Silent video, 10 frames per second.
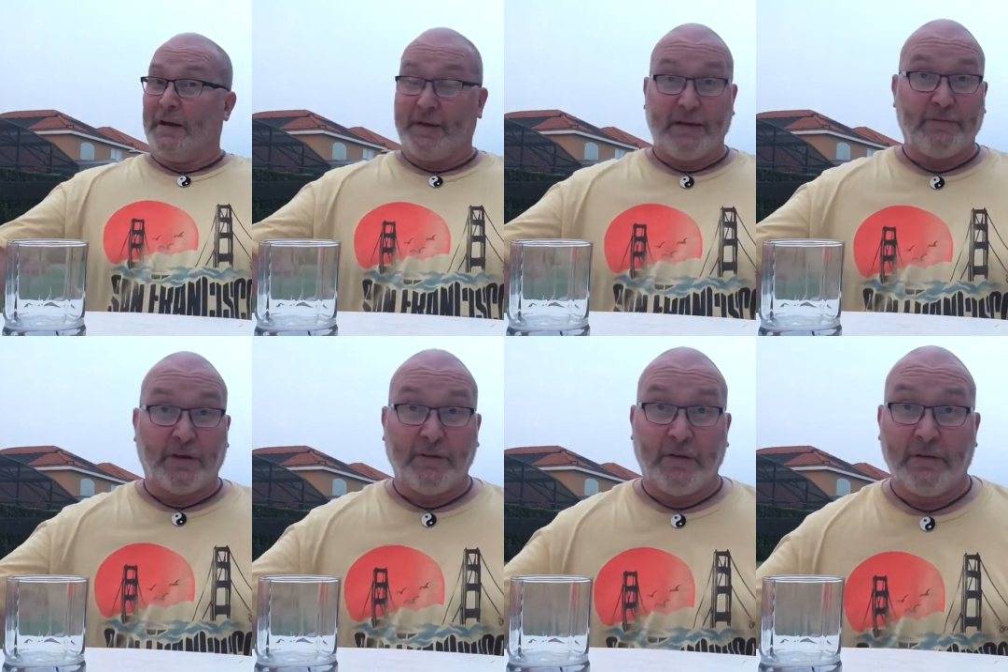And I've
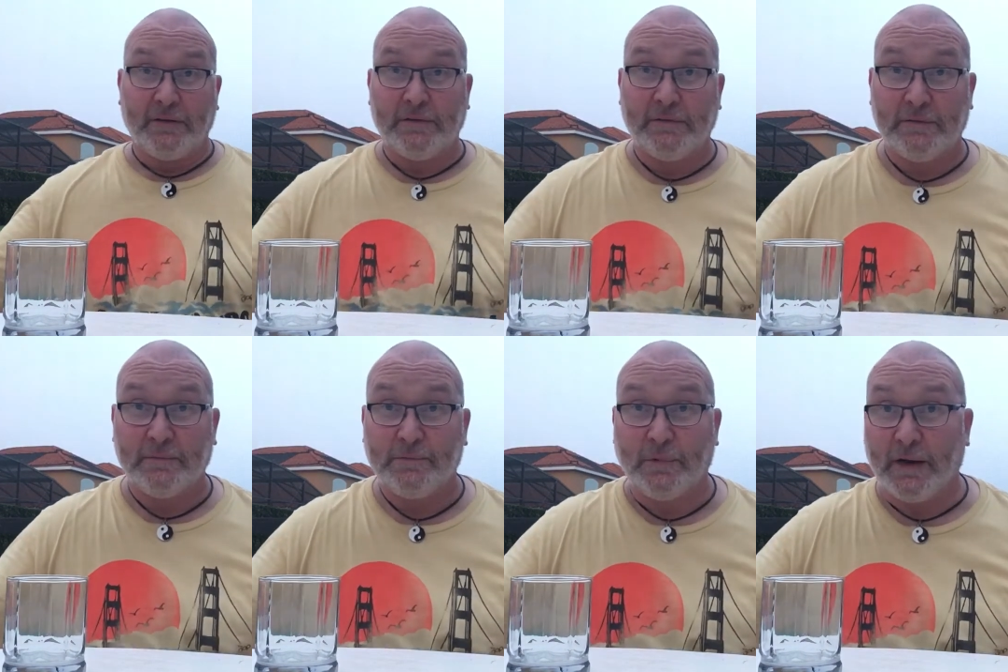done,
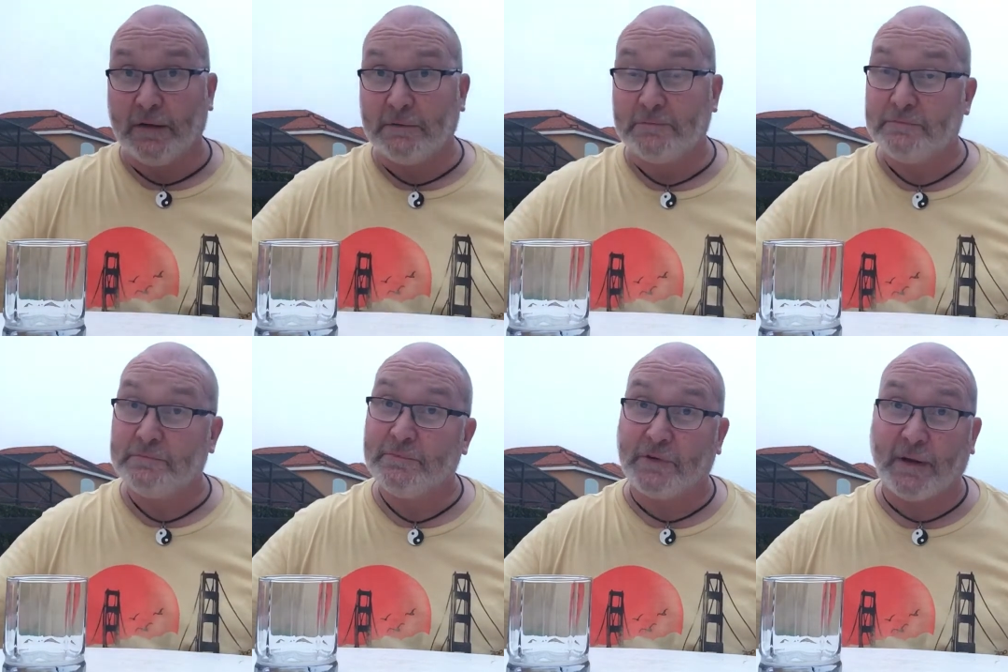well,
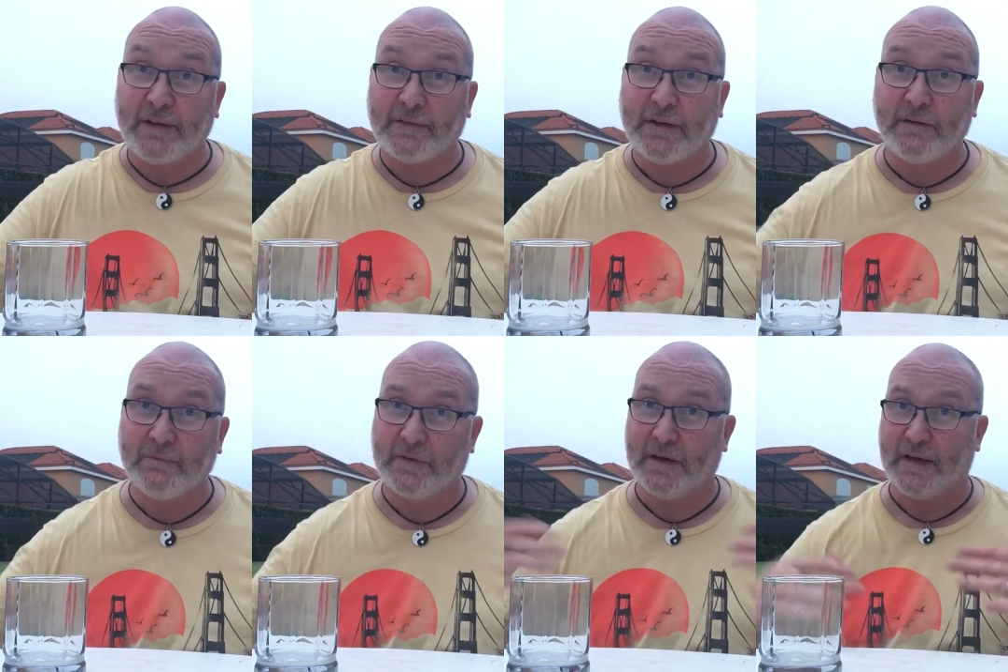the right thing.
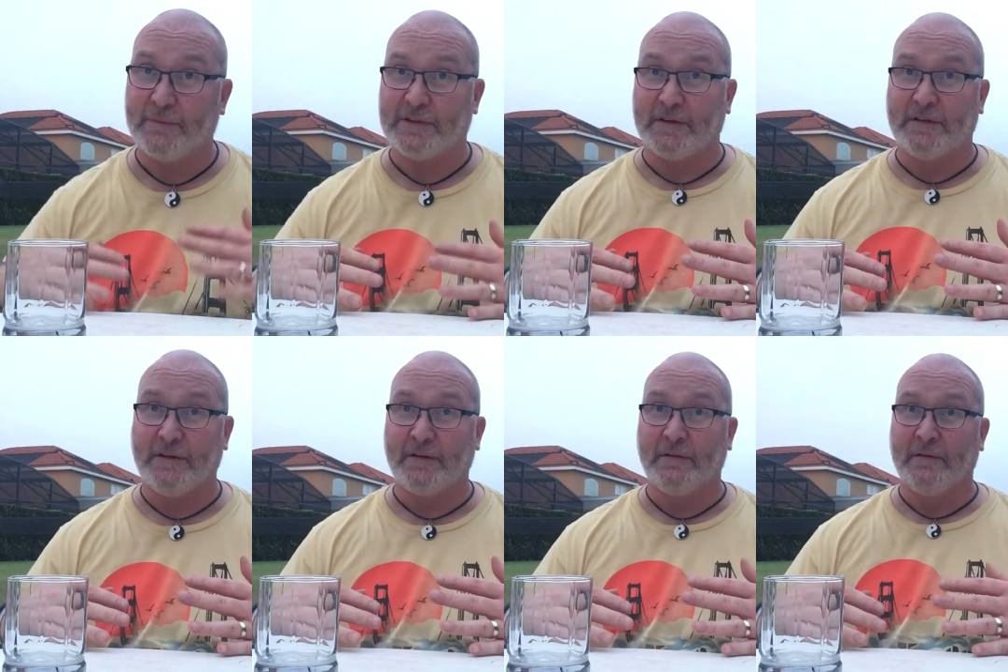I'm sitting
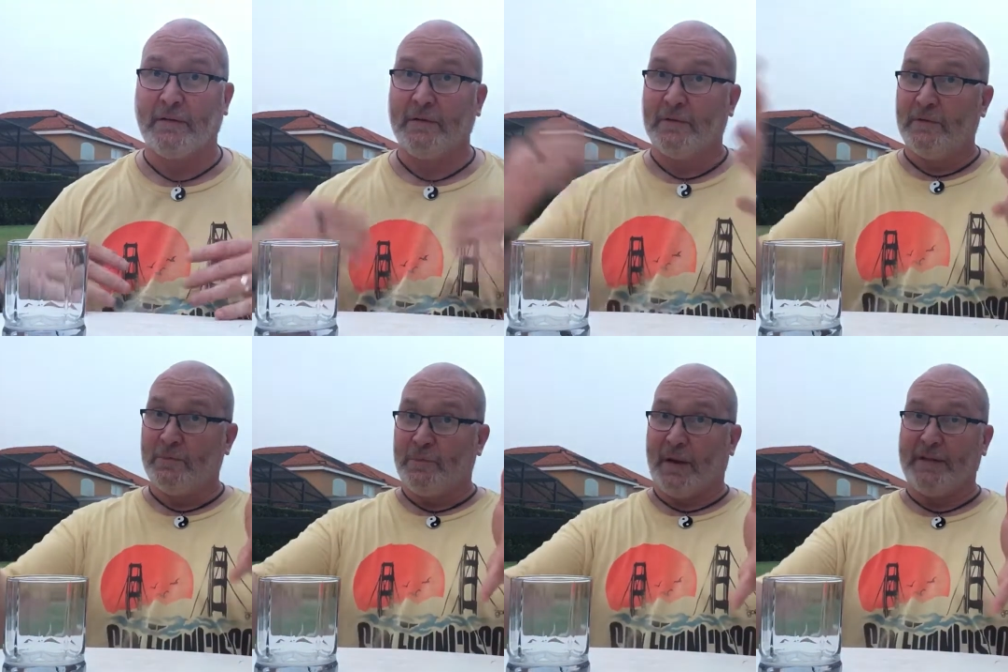here
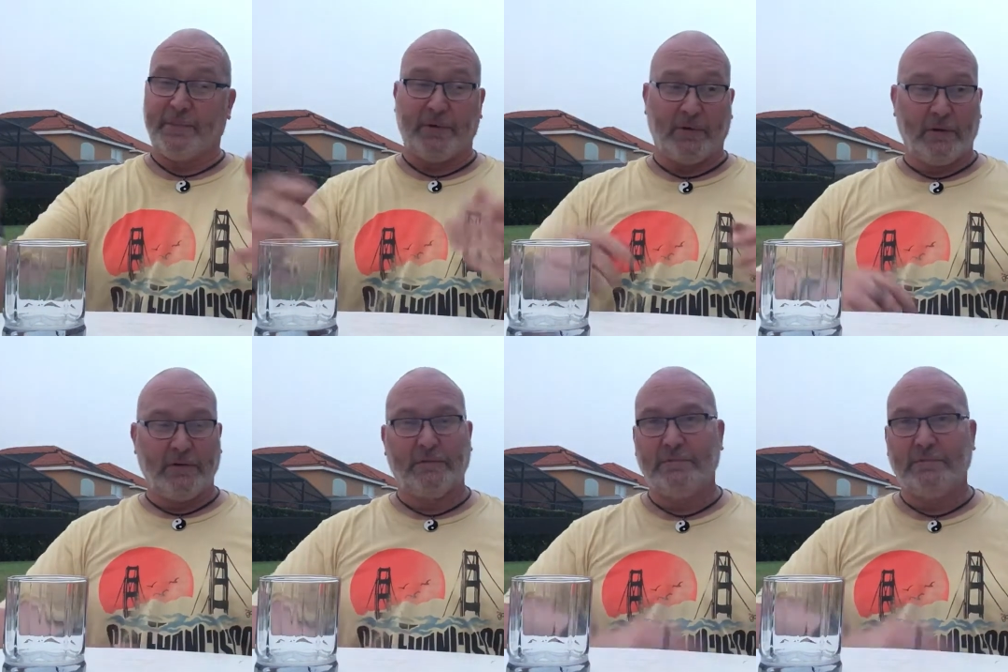by the pool,